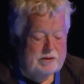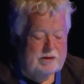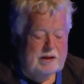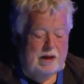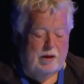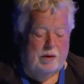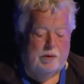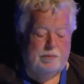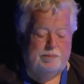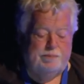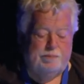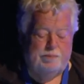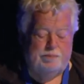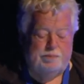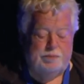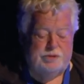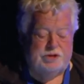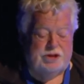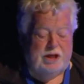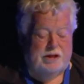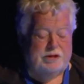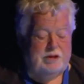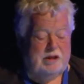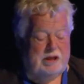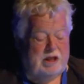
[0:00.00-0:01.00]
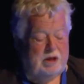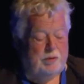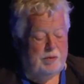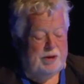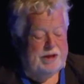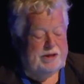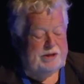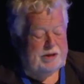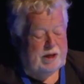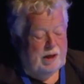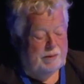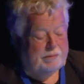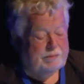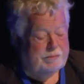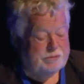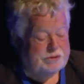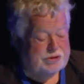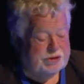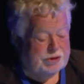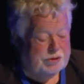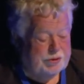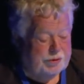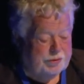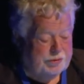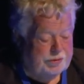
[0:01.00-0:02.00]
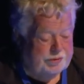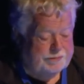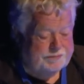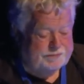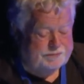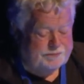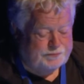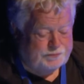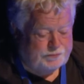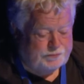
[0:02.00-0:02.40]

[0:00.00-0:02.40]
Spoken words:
Now, suddenly we come to